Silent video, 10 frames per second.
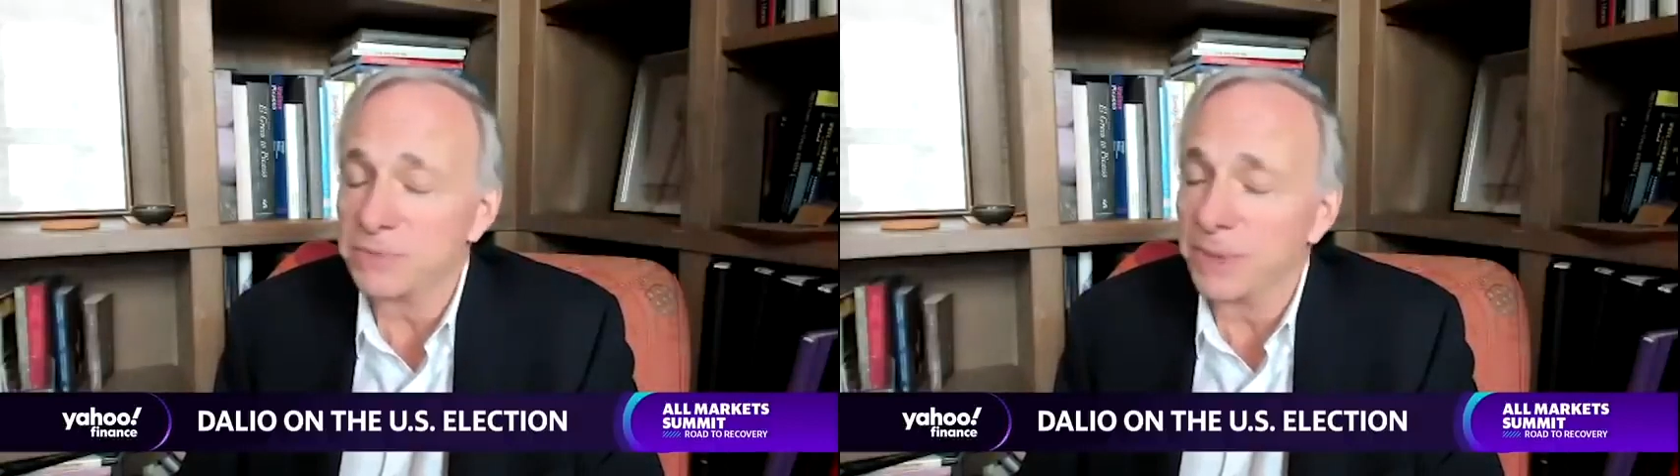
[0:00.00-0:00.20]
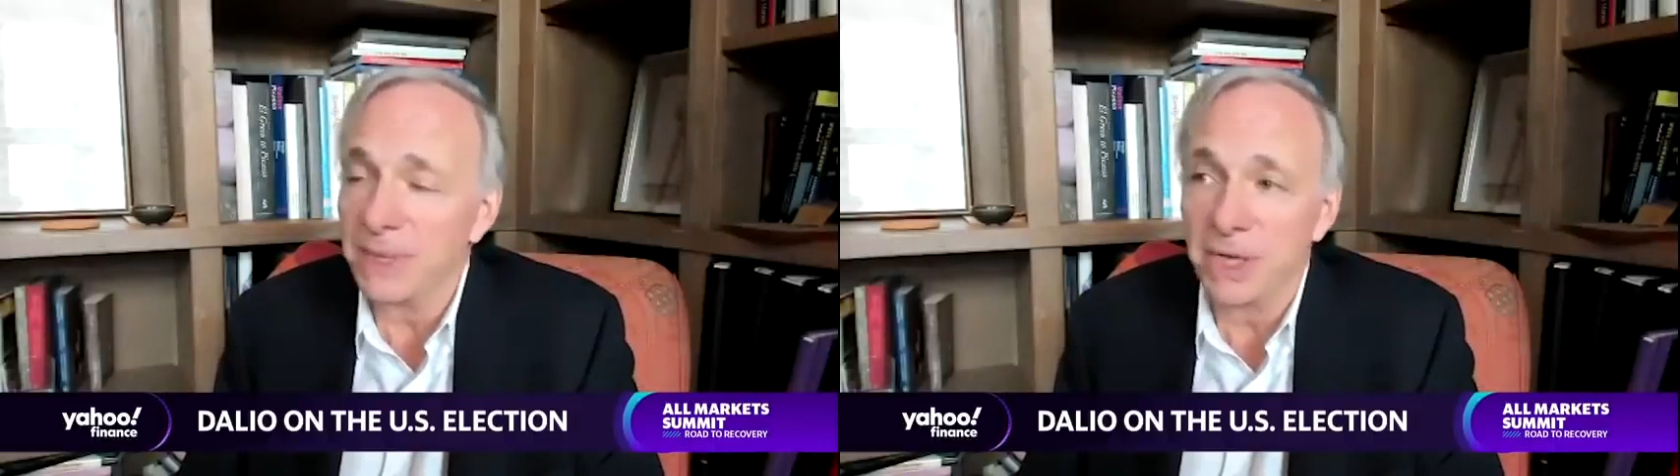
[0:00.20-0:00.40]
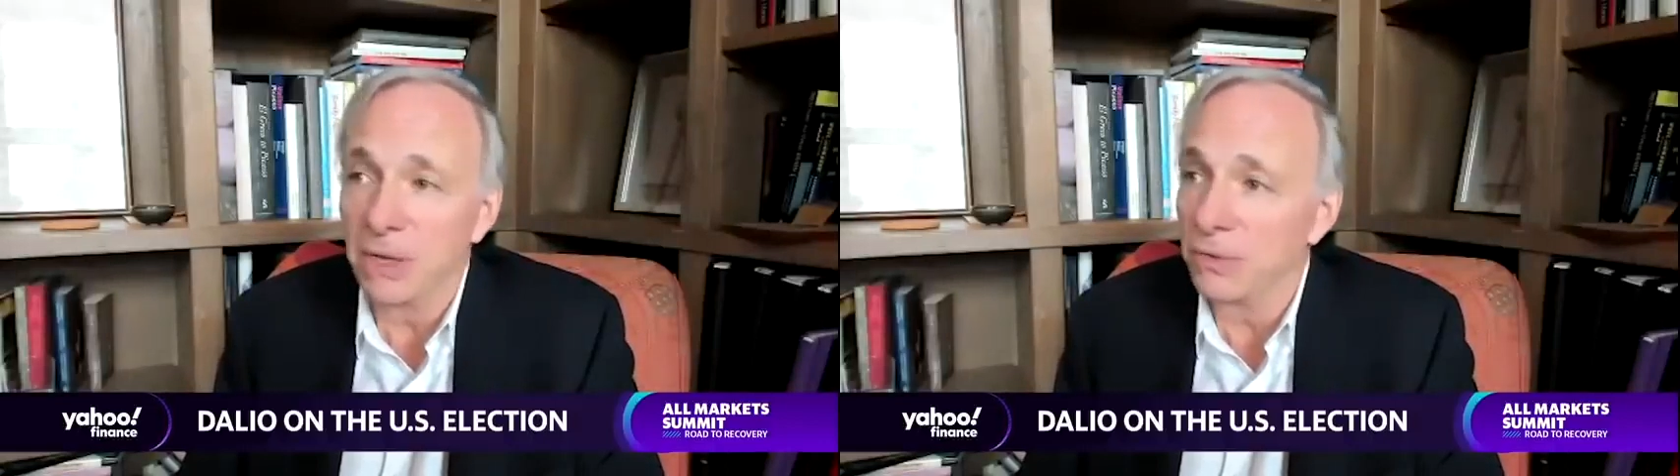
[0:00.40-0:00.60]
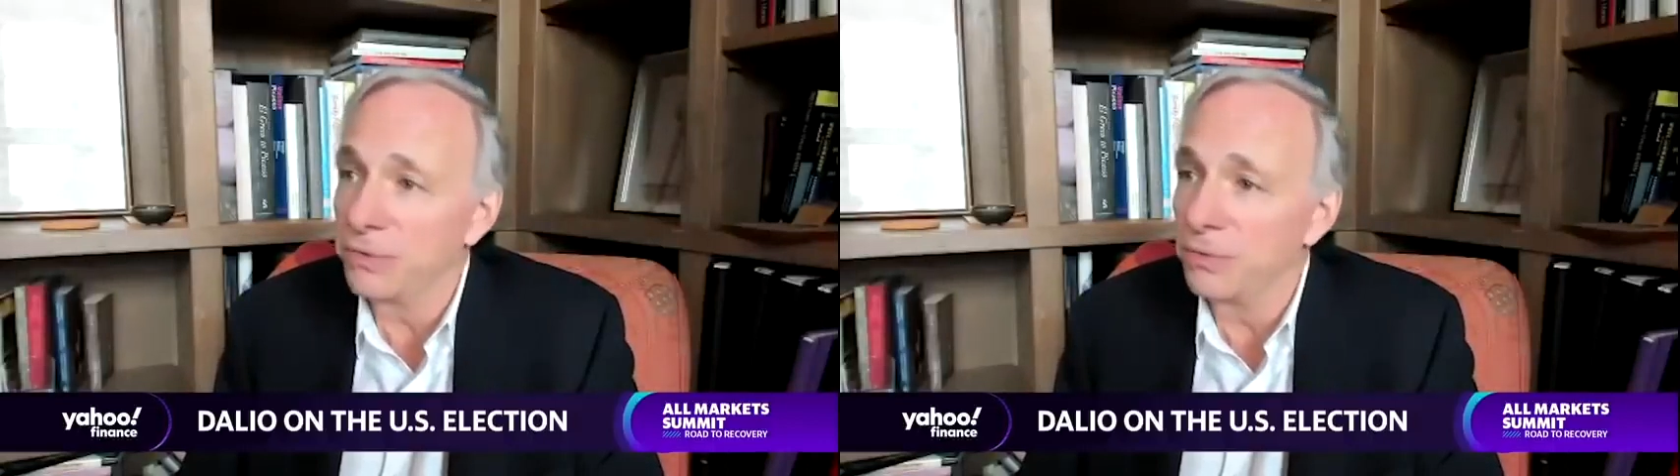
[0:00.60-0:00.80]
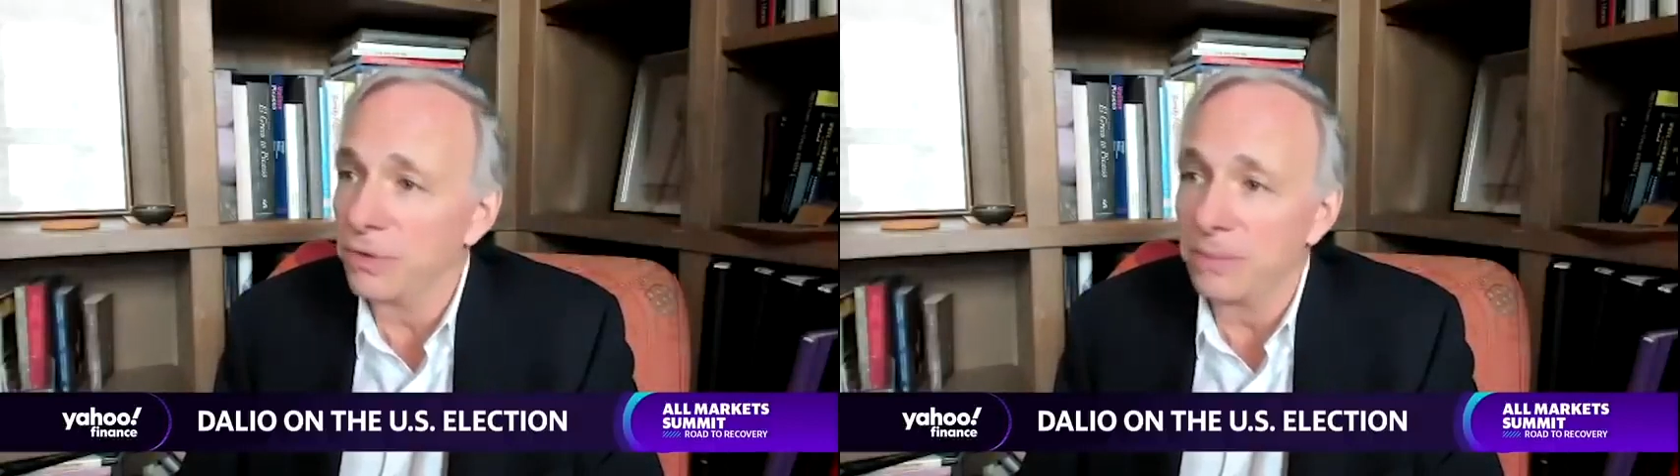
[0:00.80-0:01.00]
but let me go
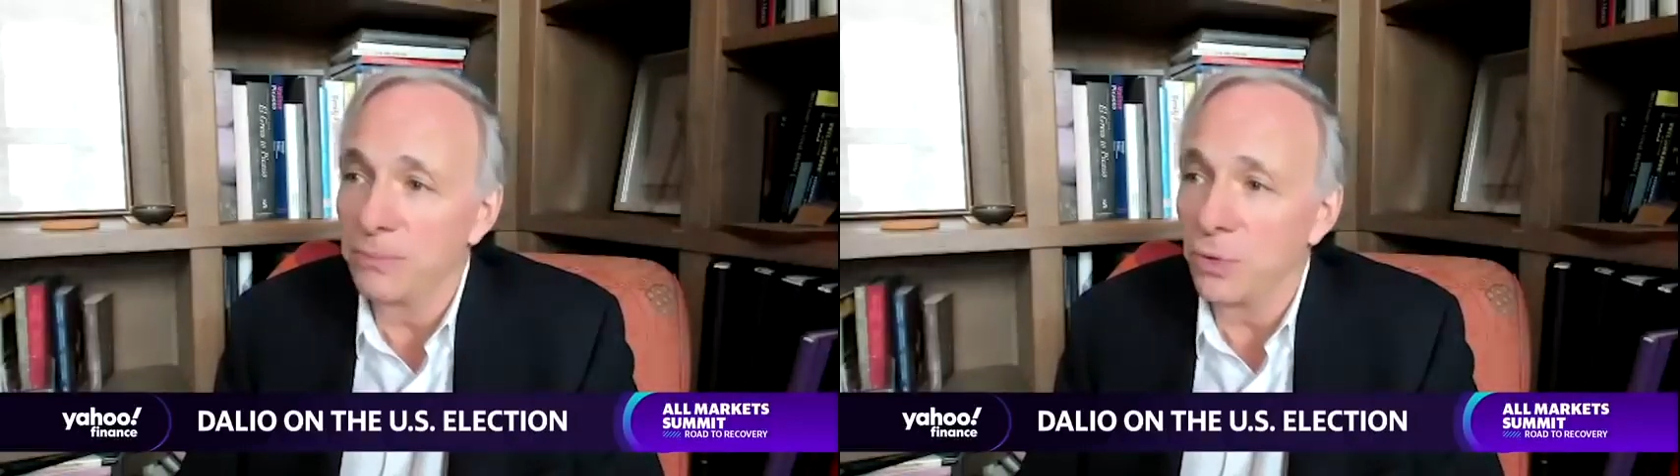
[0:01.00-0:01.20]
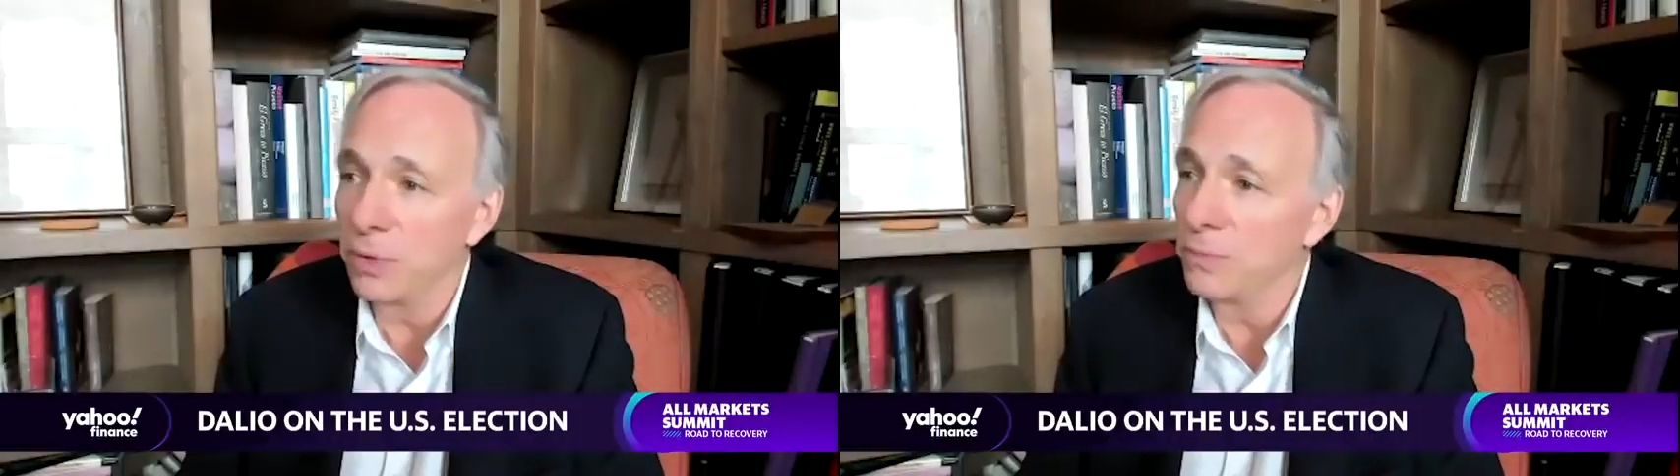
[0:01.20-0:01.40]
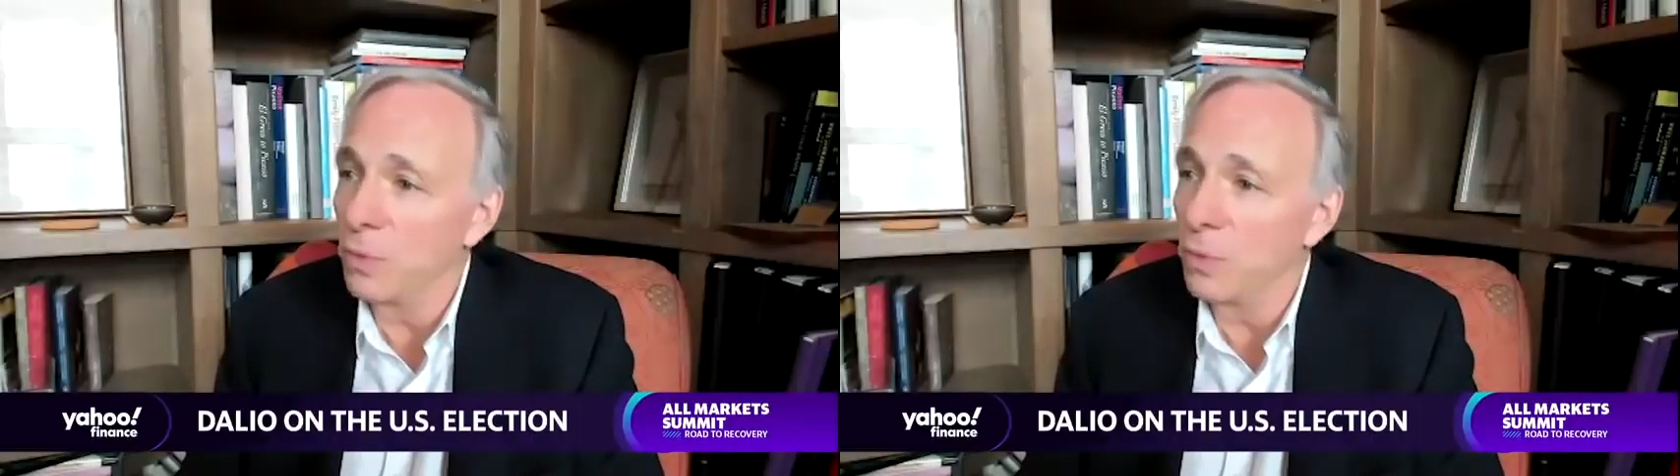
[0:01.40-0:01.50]
through the important